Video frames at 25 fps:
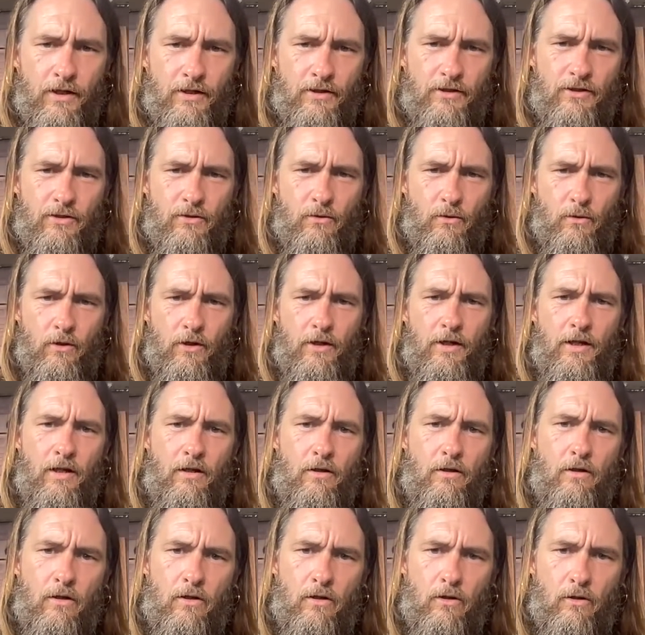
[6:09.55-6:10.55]
his story
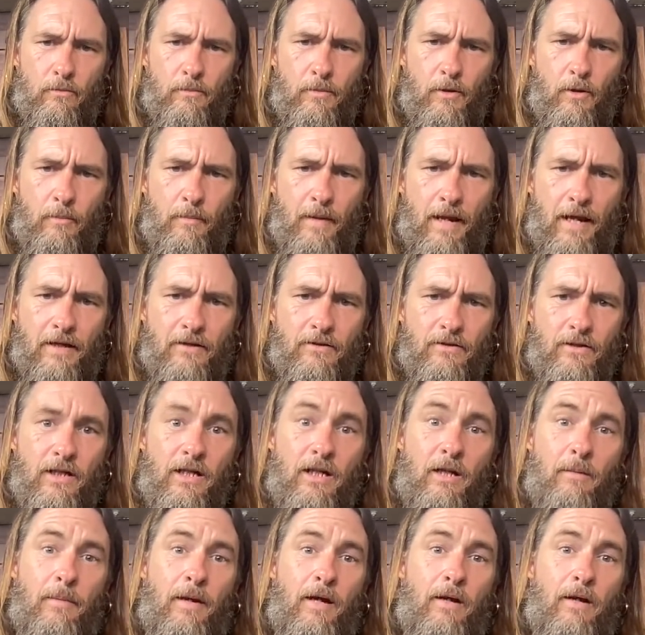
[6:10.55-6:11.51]
in Good Old Boat magazine